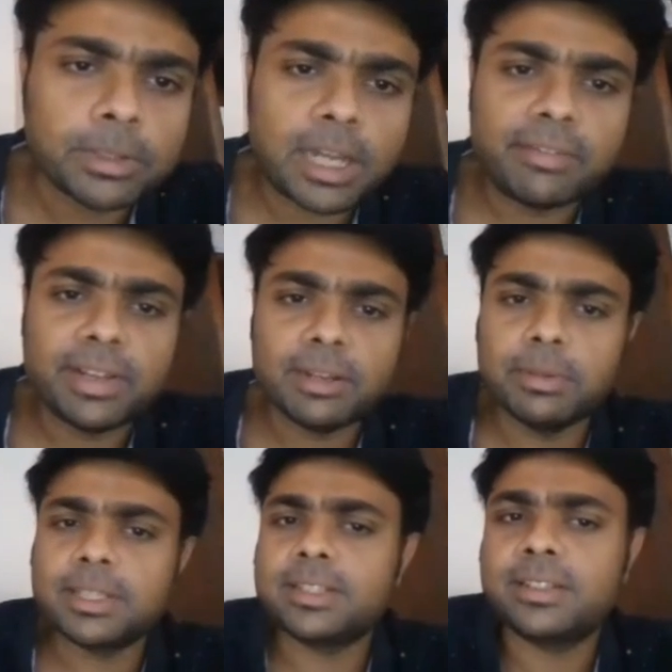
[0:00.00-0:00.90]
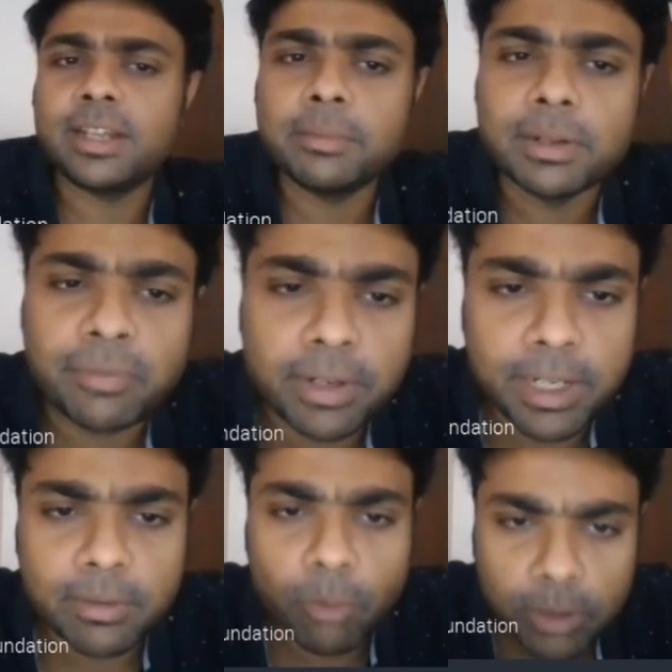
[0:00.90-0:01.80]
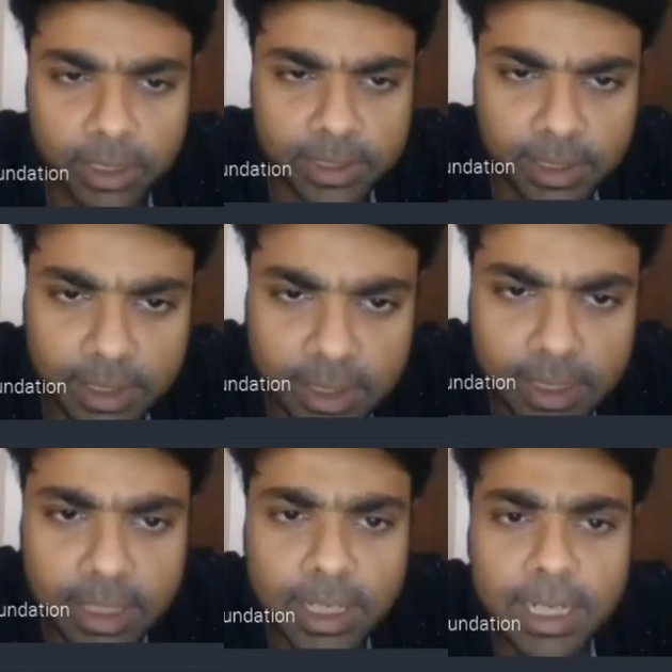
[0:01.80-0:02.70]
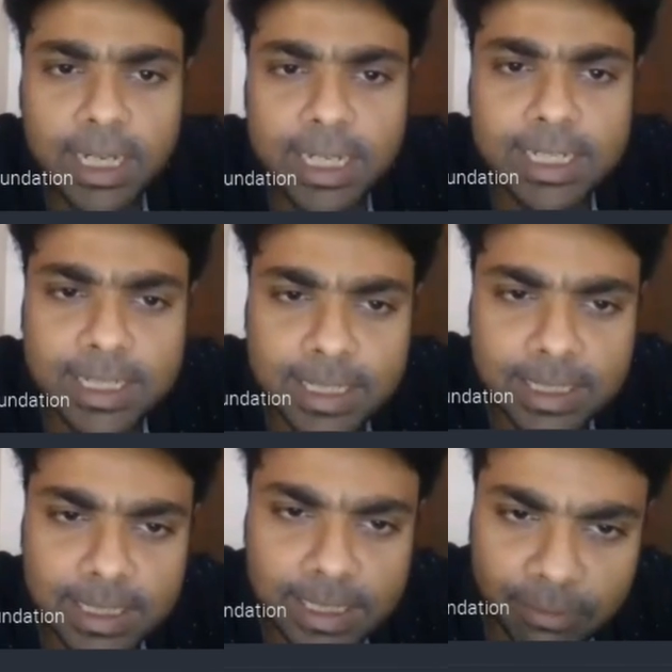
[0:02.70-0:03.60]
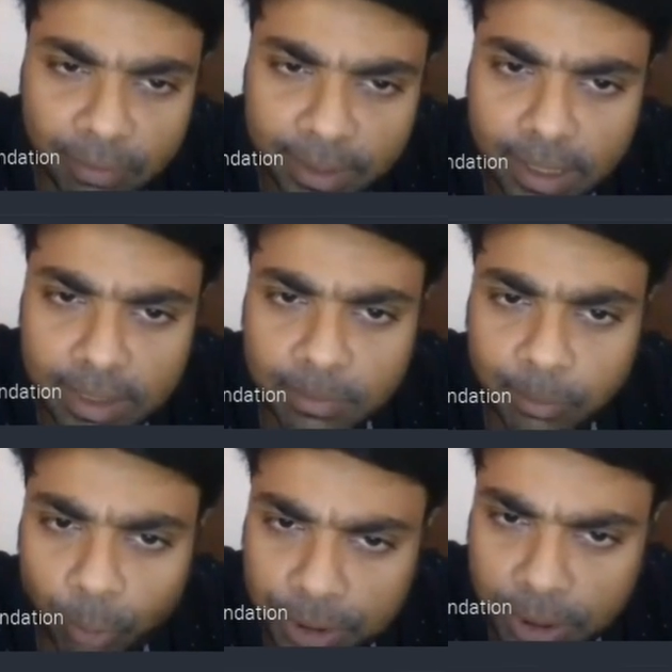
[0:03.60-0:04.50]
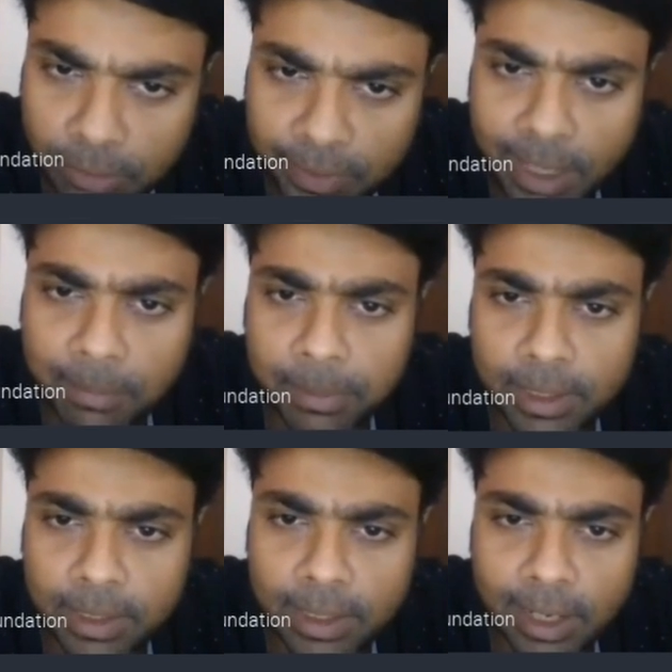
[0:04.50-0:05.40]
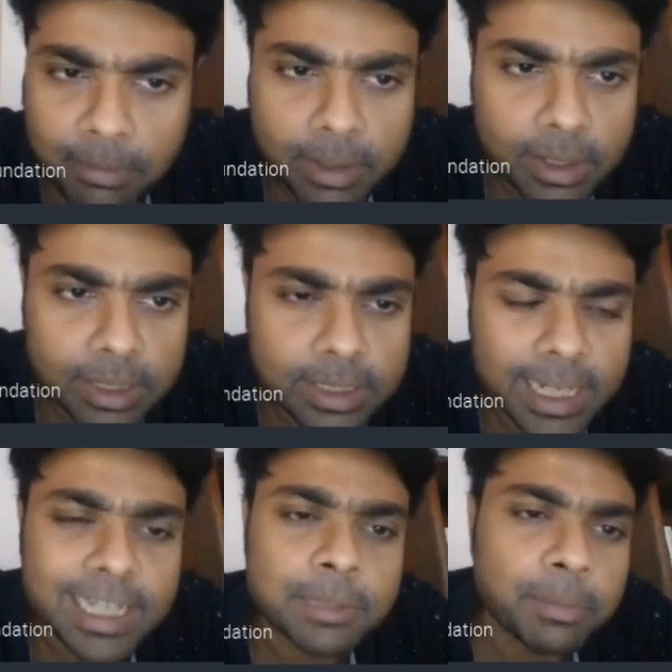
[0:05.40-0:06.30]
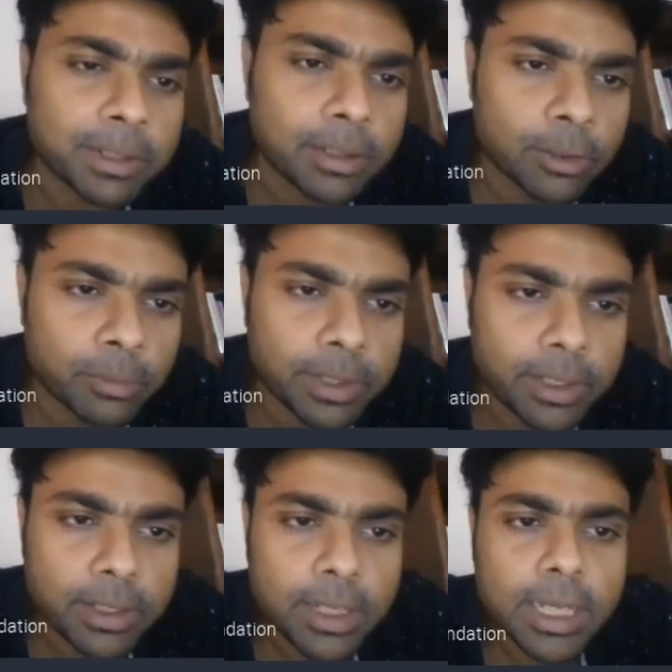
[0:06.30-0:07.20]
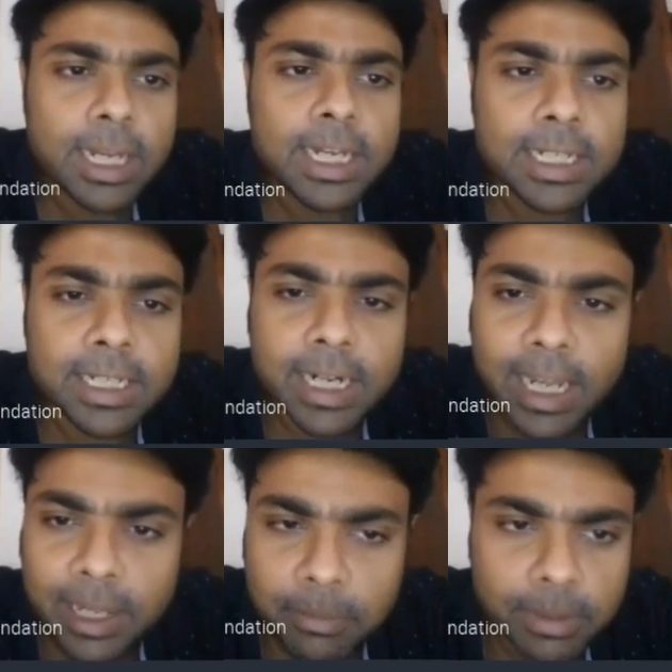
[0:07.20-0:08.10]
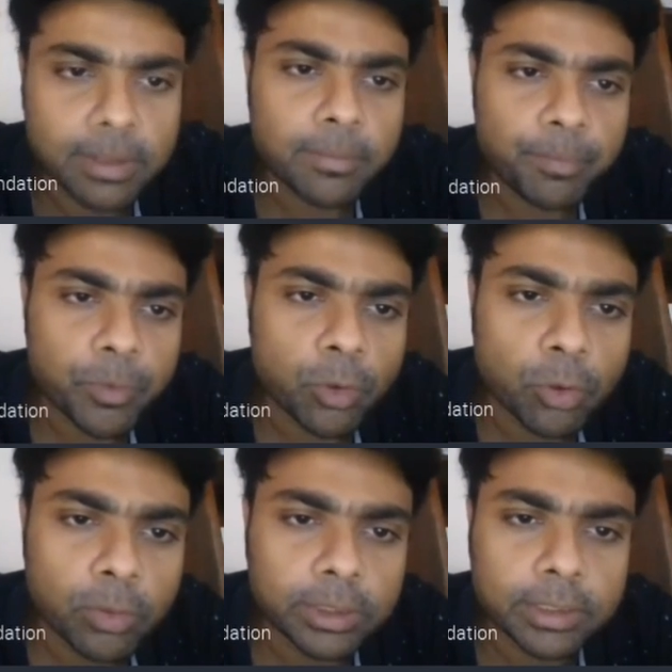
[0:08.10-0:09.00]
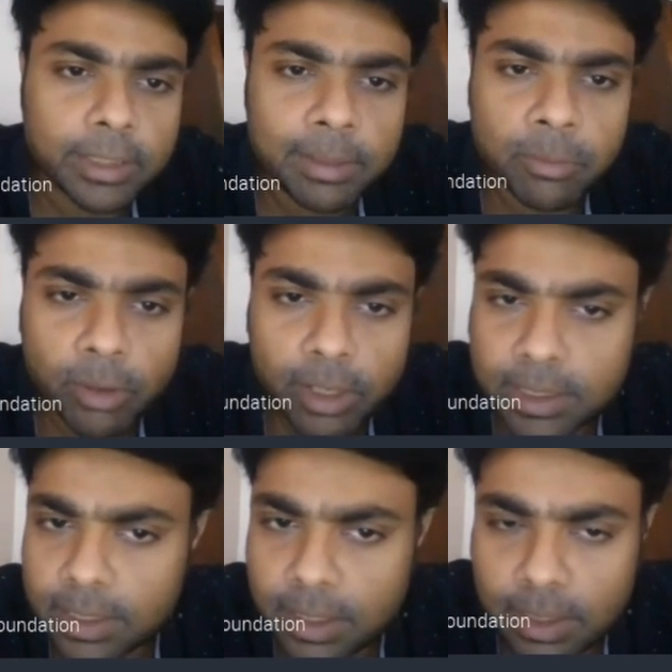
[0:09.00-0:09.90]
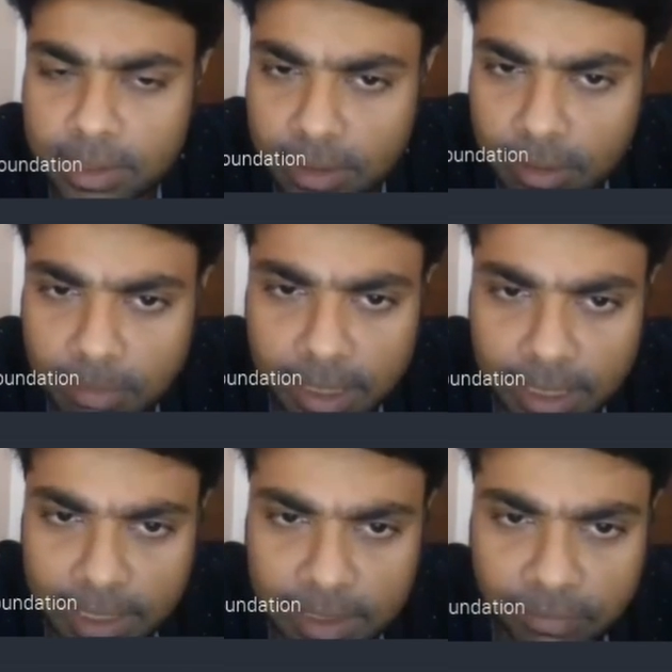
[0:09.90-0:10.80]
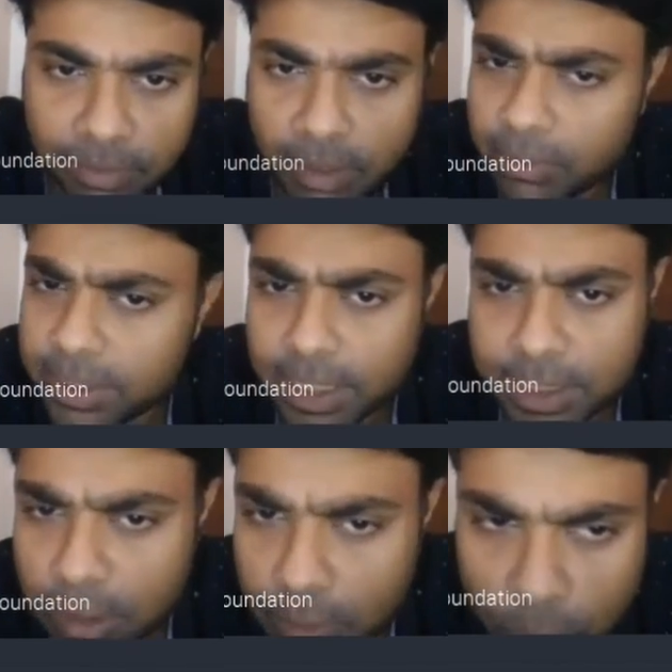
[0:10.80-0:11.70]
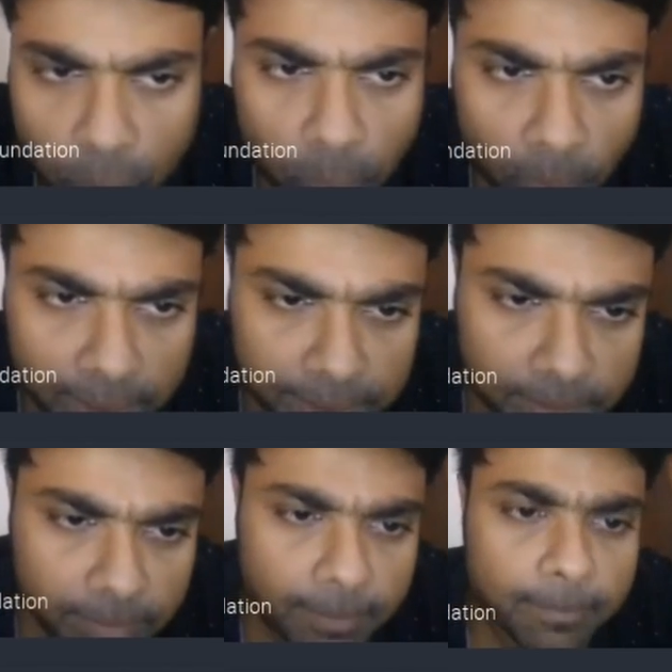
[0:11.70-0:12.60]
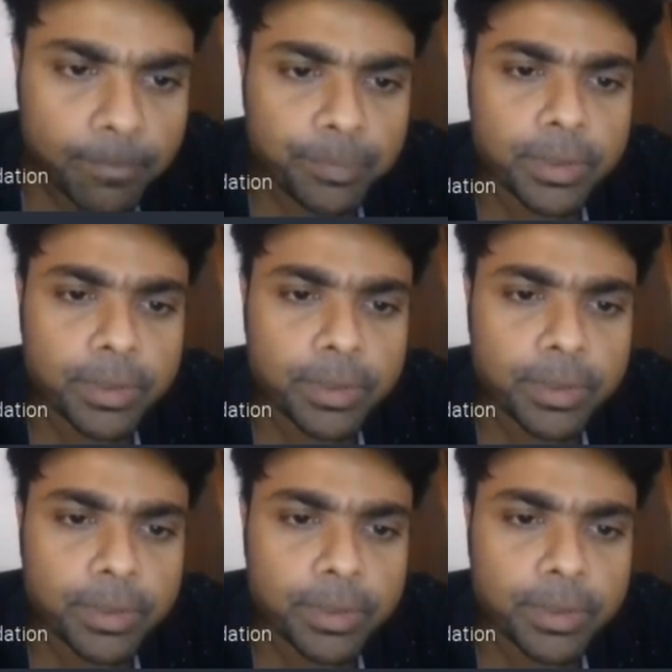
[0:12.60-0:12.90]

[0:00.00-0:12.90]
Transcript: Now, this available stable funding, what they say, is defined as a portion of capital and liabilities expected to be reliable over the time horizon considered by NSFR, which extend to 1 year.